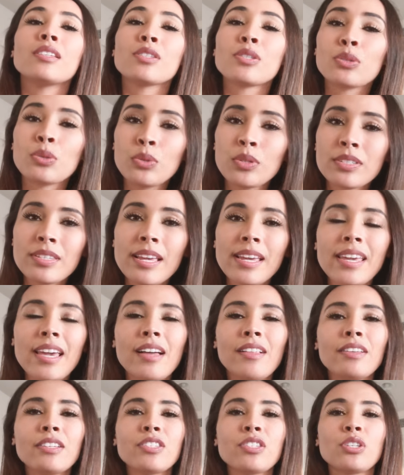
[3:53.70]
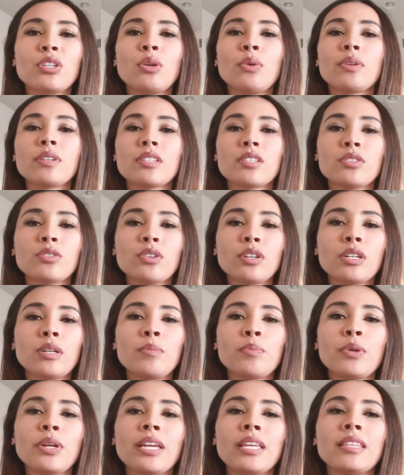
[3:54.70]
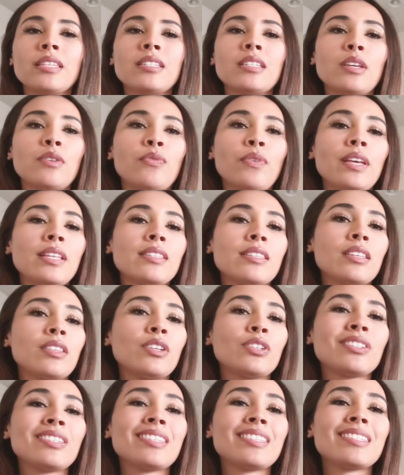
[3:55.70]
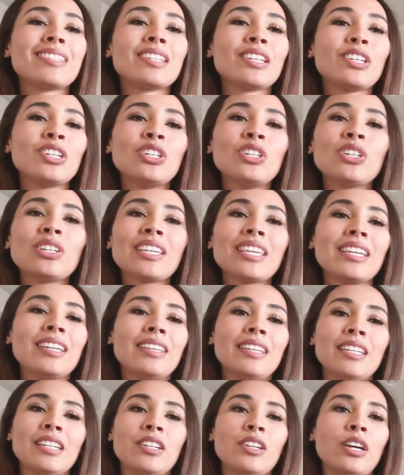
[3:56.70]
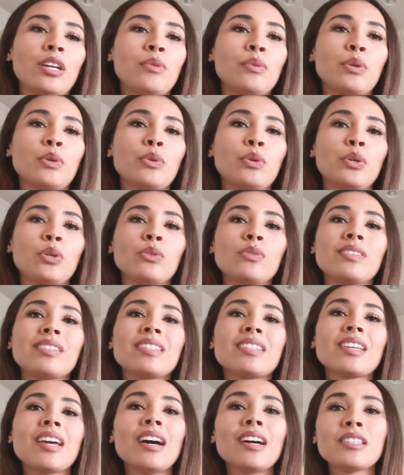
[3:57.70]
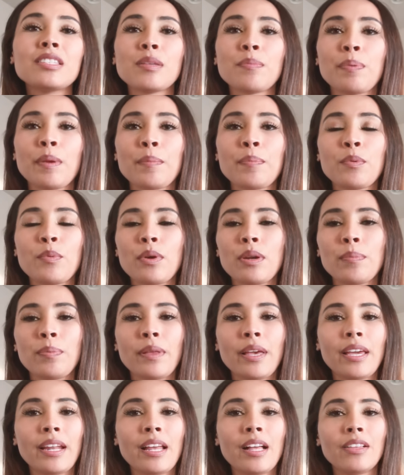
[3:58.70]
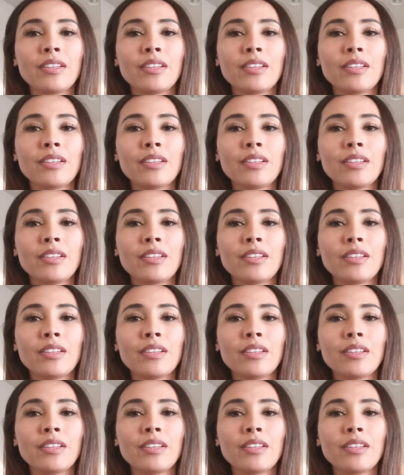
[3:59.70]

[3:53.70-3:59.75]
Schools like LSU are still going to bring in the defense, and they're still killing it on recruits. Tons of people want to play at